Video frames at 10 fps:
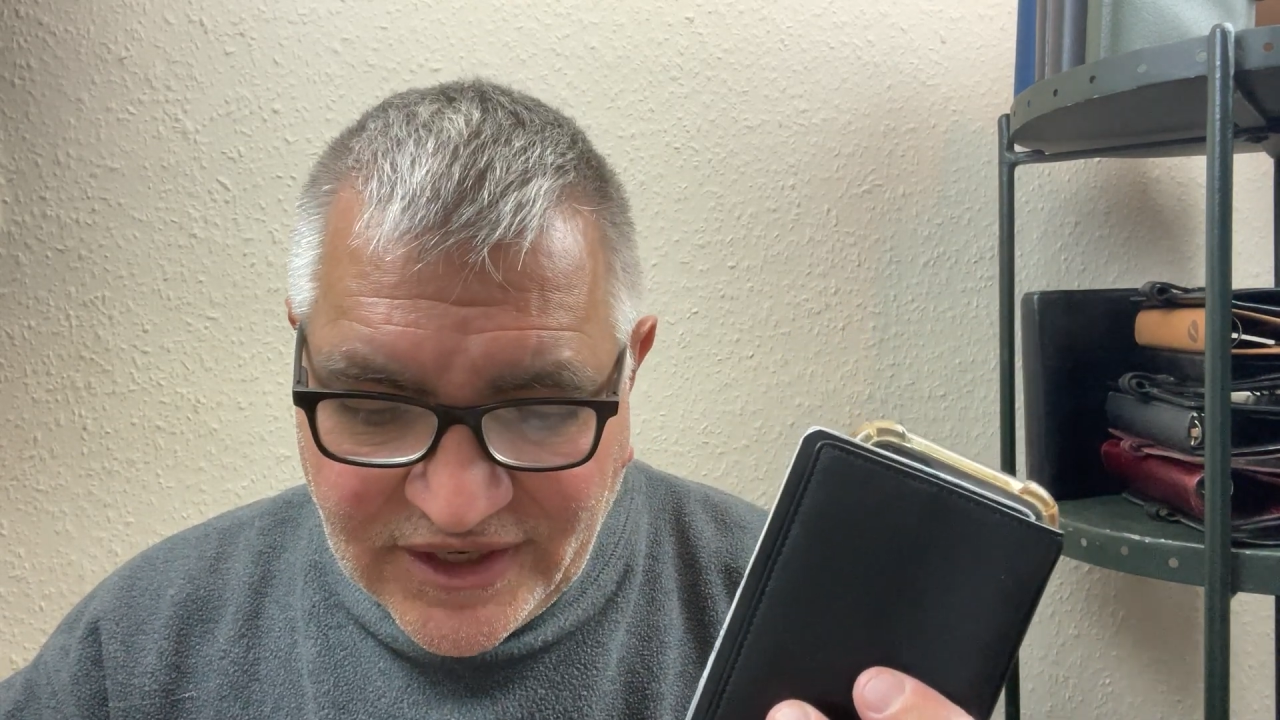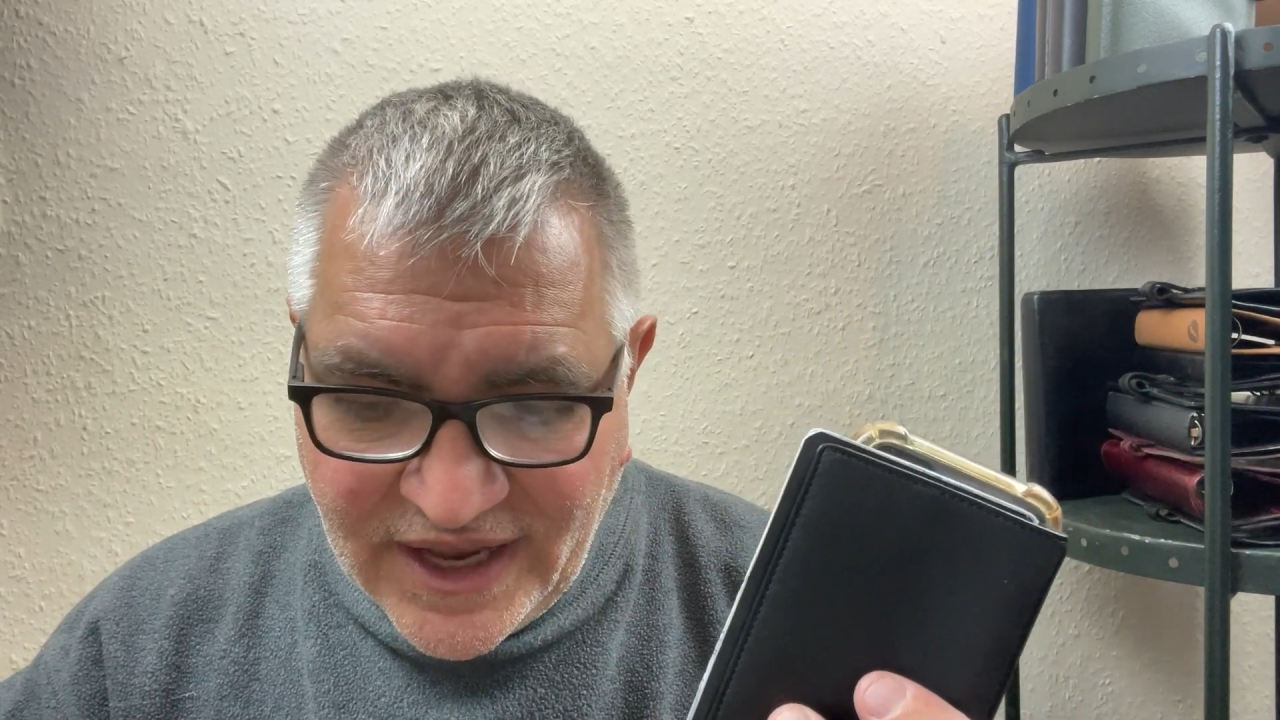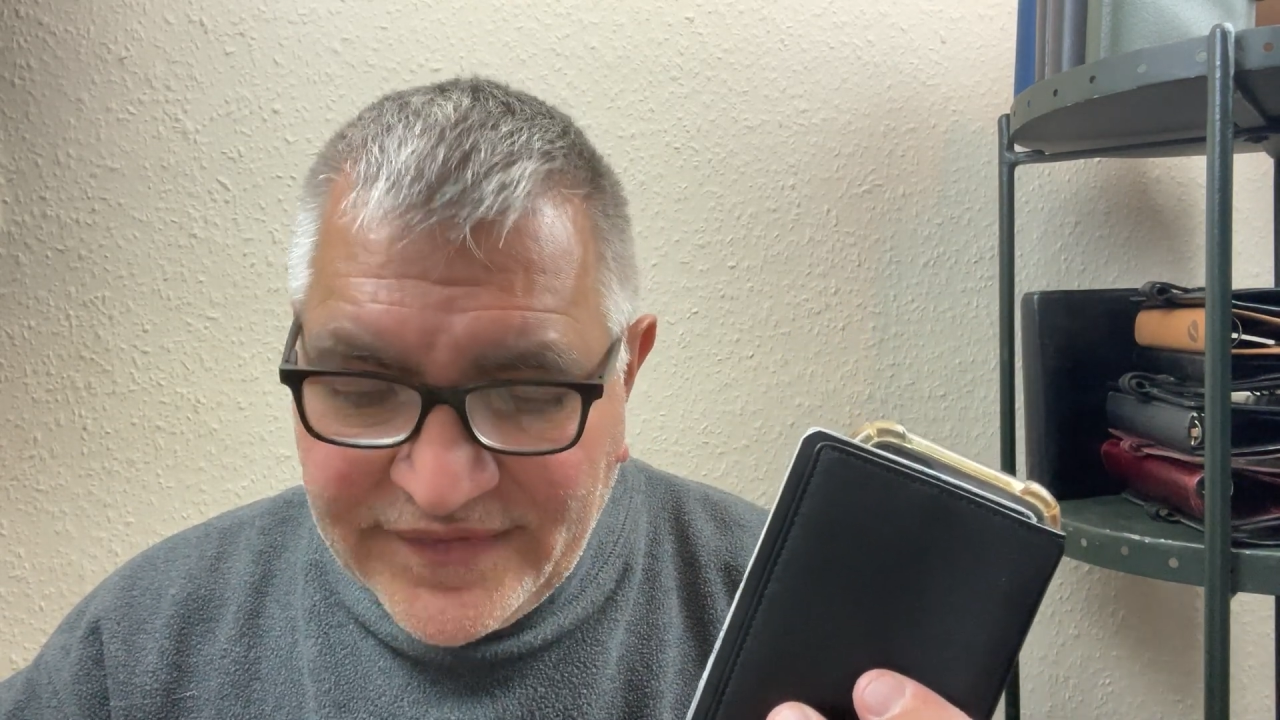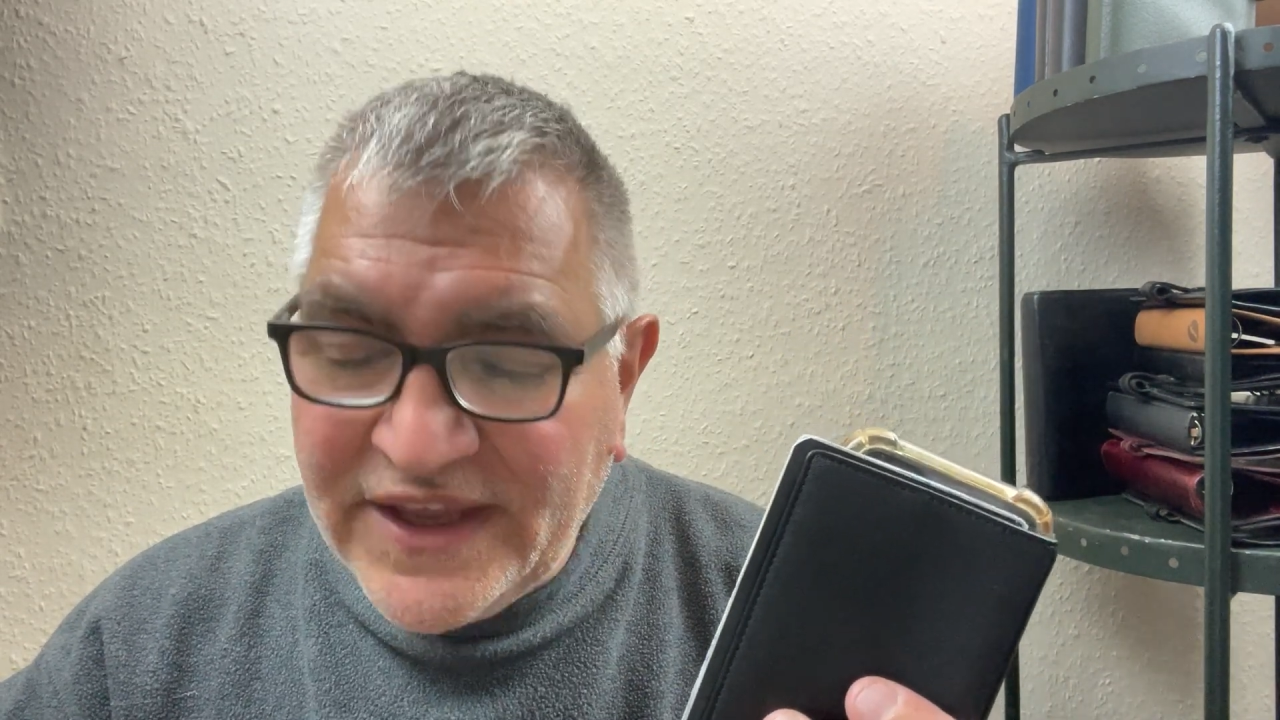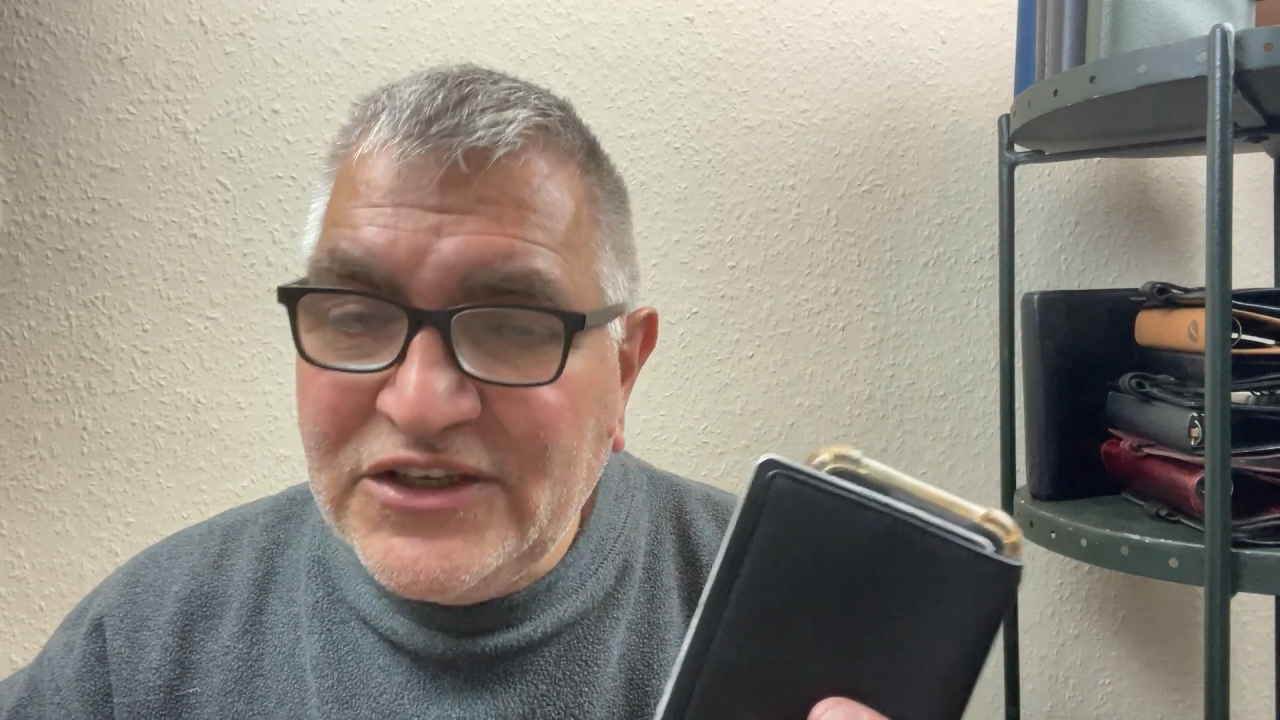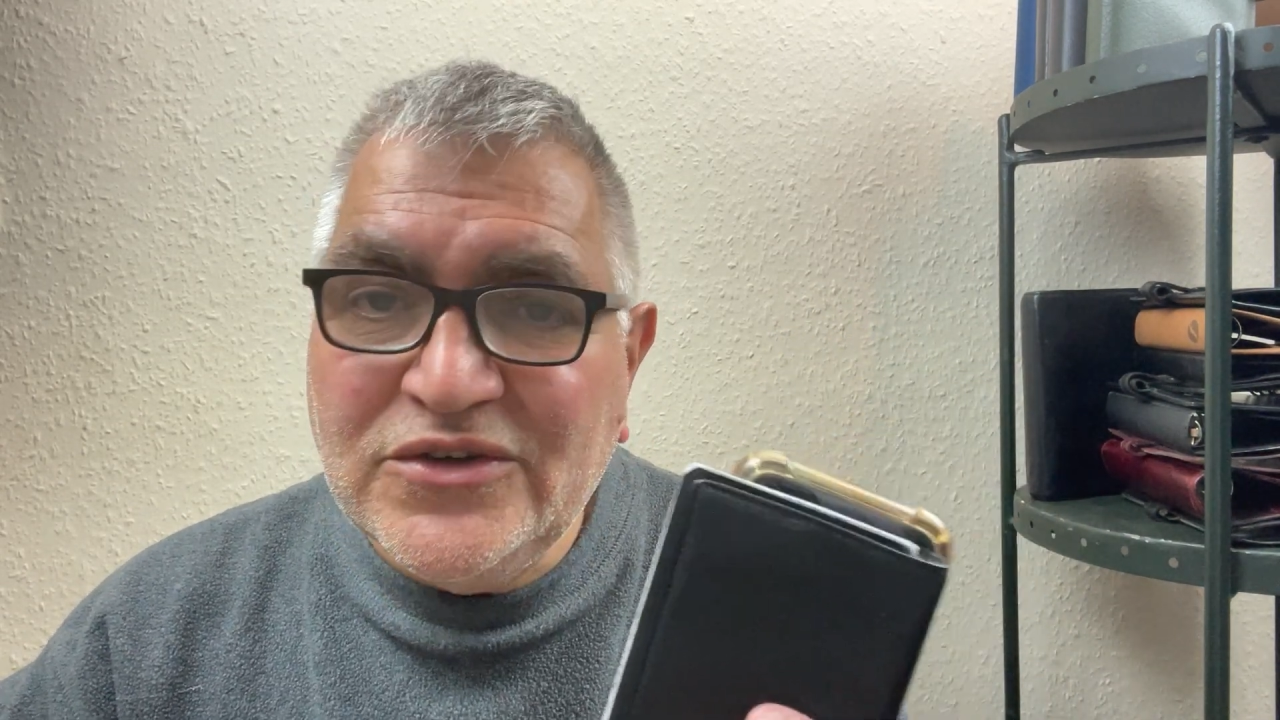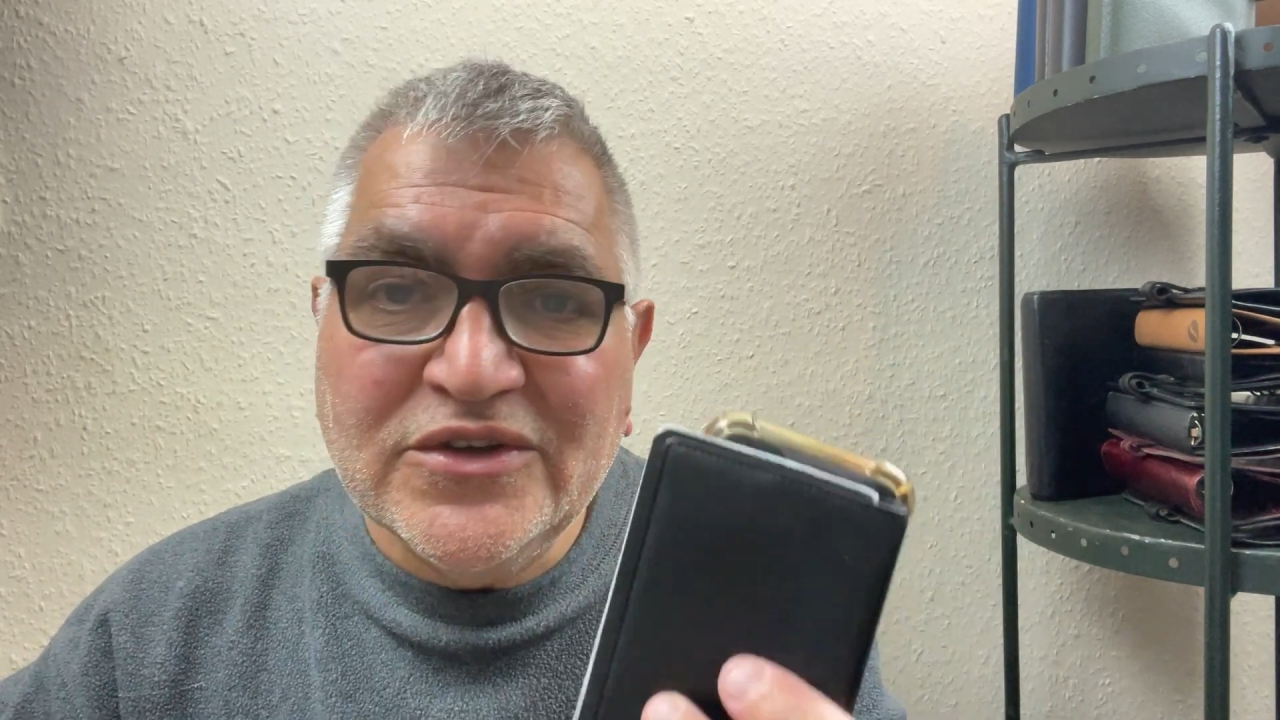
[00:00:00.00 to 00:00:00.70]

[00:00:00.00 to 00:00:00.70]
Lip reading: then you